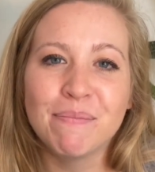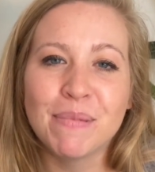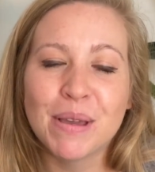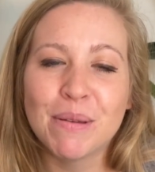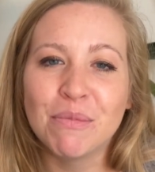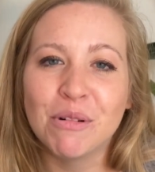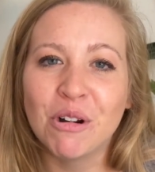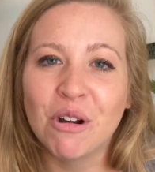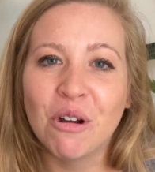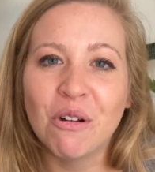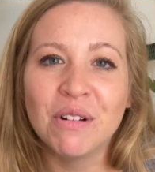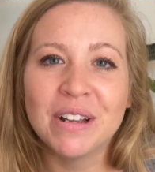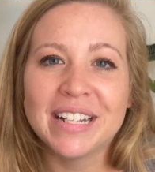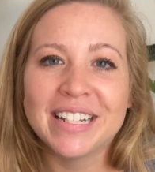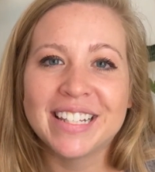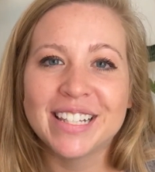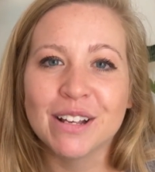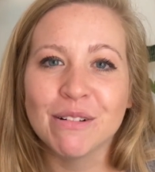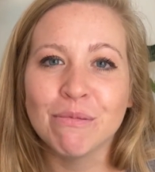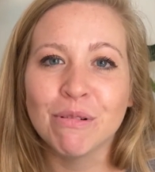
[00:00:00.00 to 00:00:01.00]
People
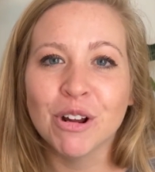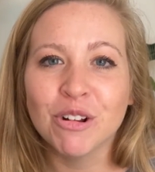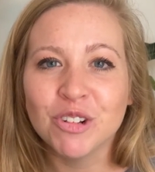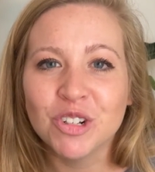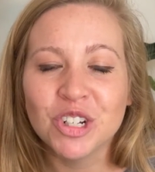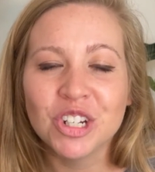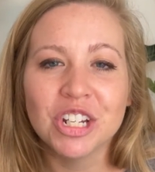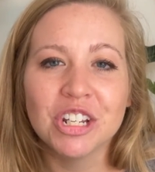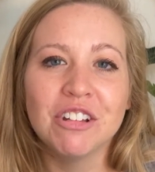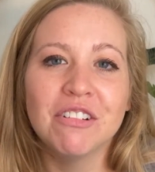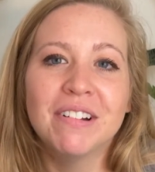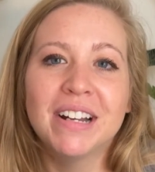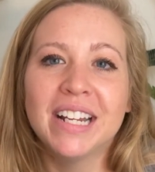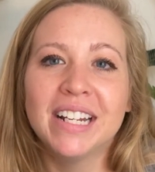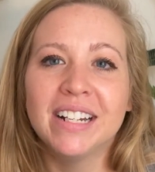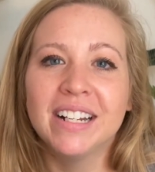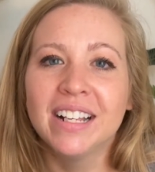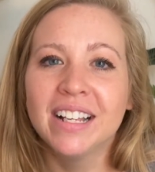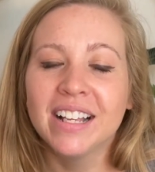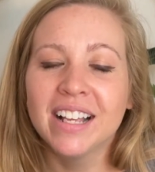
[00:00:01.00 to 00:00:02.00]
always approach you
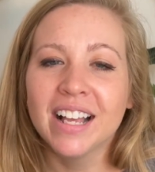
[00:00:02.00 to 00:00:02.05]
and